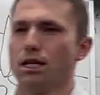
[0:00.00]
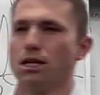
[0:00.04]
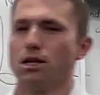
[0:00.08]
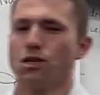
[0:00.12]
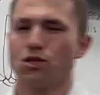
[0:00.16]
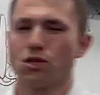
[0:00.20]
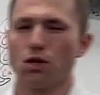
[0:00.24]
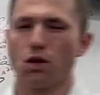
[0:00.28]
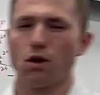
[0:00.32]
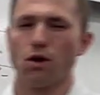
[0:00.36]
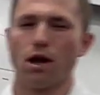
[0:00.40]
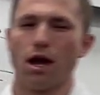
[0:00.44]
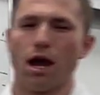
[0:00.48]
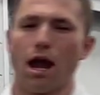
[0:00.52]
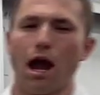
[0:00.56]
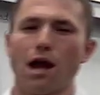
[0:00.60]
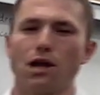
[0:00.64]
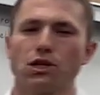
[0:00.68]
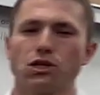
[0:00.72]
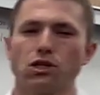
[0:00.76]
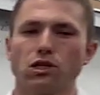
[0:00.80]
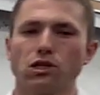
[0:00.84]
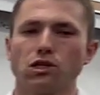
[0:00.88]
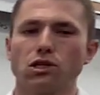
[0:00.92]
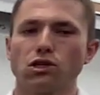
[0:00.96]
So I
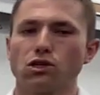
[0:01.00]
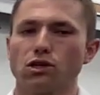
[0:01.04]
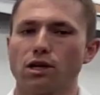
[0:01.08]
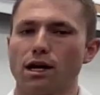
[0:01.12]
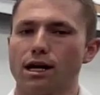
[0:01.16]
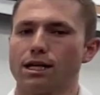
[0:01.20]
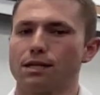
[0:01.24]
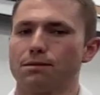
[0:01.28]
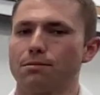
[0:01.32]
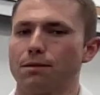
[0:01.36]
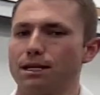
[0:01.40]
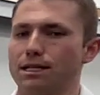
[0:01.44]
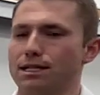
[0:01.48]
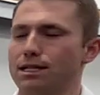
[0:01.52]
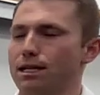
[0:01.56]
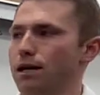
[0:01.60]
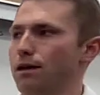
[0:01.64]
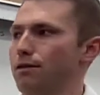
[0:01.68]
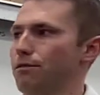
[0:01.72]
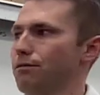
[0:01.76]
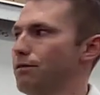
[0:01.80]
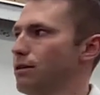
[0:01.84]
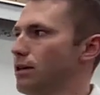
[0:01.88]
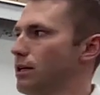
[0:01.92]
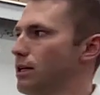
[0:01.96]
should correct
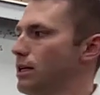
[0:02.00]
myself.